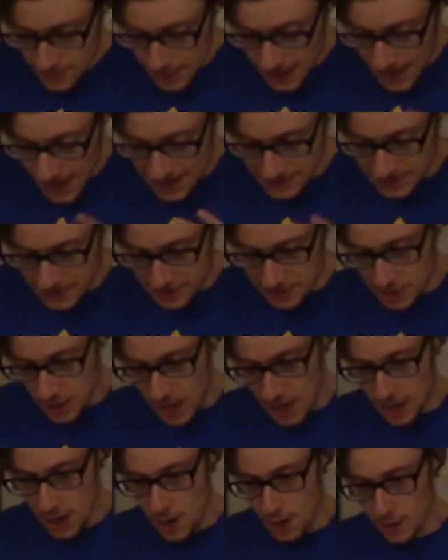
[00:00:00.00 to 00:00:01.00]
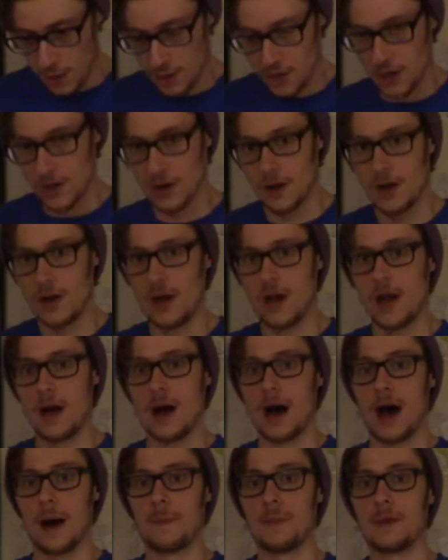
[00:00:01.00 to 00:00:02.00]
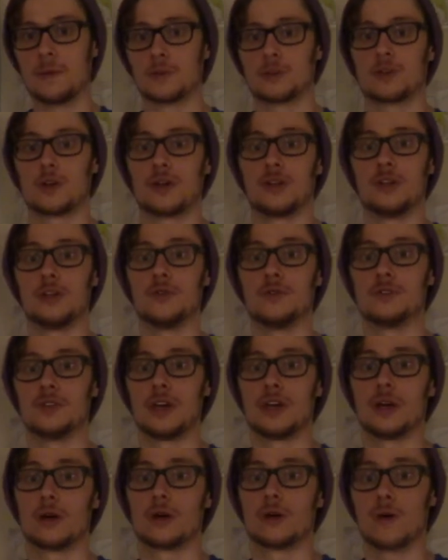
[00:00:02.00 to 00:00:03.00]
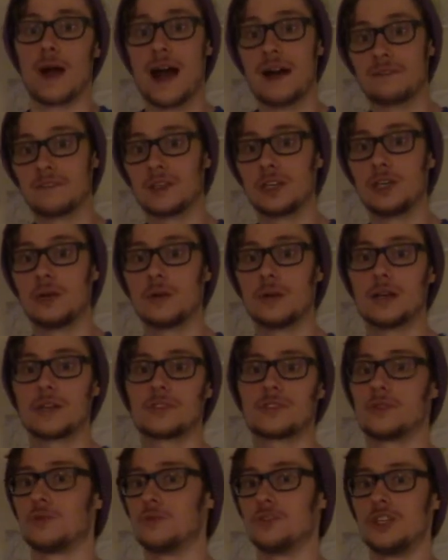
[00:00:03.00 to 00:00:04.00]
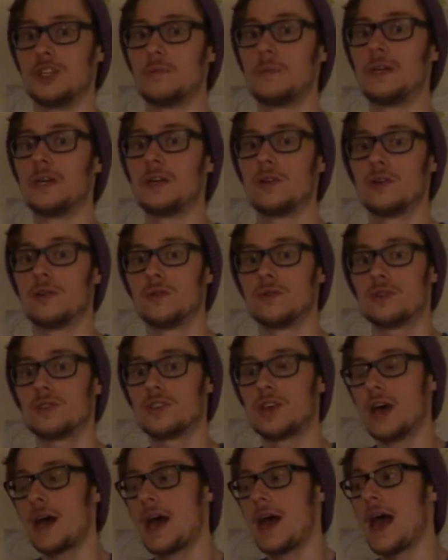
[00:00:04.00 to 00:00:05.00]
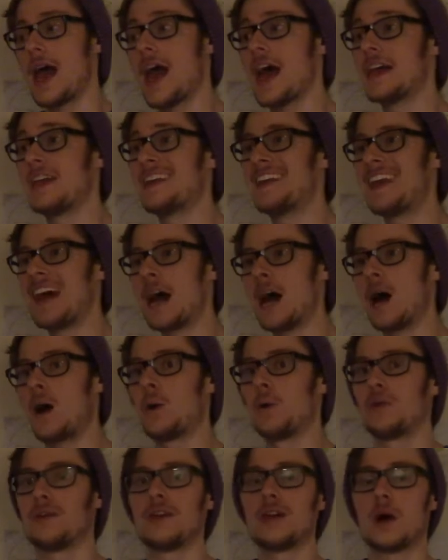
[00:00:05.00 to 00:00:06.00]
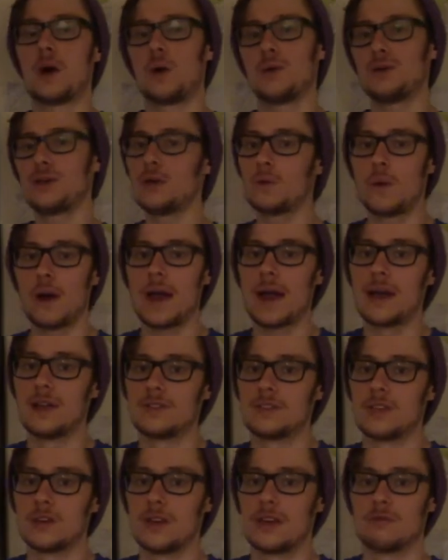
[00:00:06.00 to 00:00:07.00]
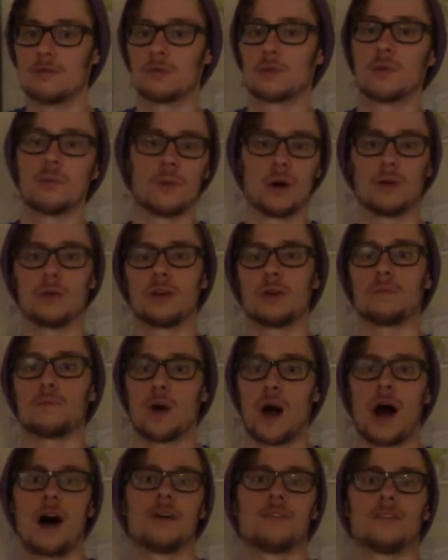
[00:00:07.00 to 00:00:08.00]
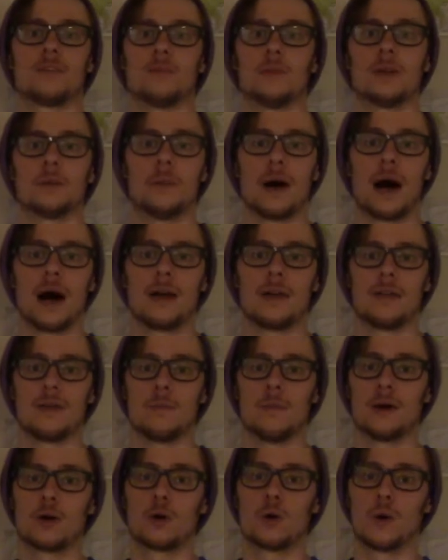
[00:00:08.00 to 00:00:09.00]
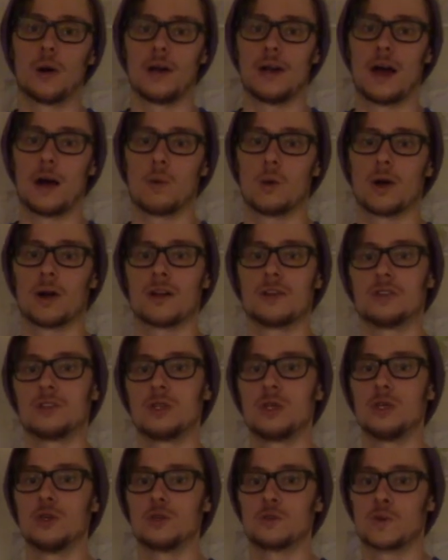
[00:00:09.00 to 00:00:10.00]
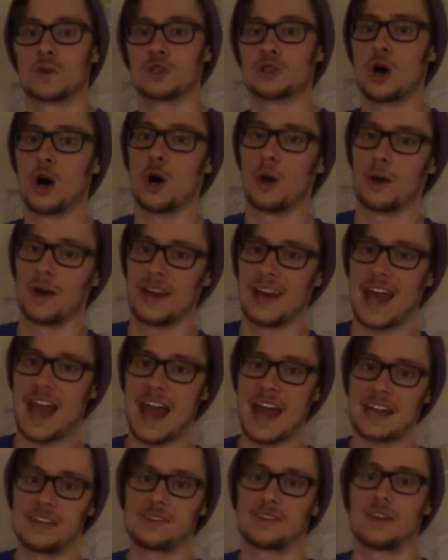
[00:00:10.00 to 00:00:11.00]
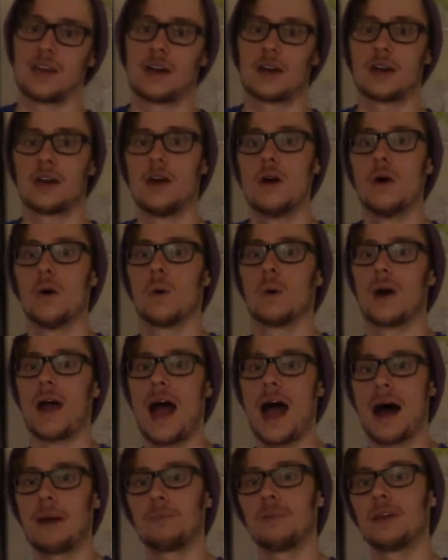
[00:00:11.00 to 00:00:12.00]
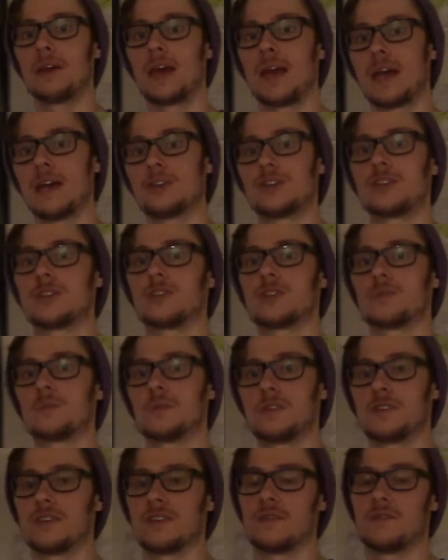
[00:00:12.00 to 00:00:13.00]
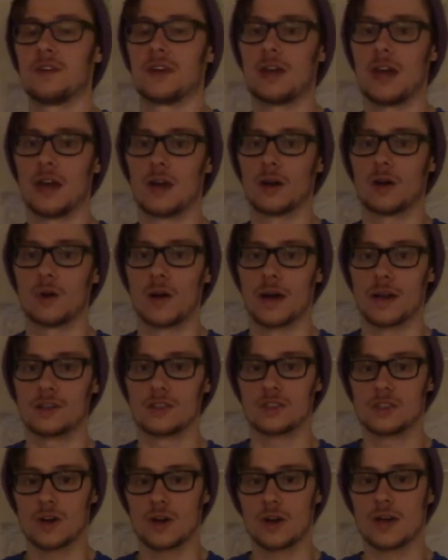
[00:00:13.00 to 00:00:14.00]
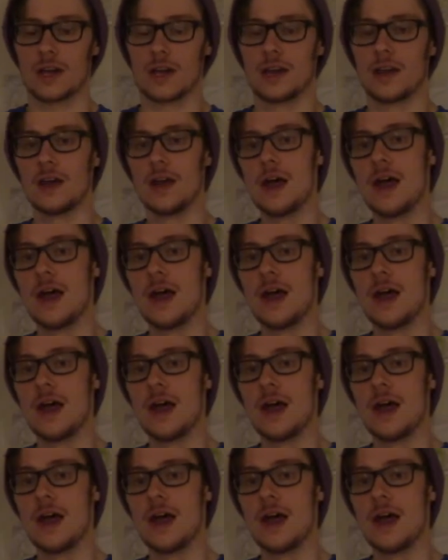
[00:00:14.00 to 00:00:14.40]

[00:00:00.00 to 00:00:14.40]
as this got harder, uh, people started using graphic units, so GPUs, and now the only way to even remotely profitably mine on the Bitcoin network is to use what's called an ASIC, or application-specific integrated circuit.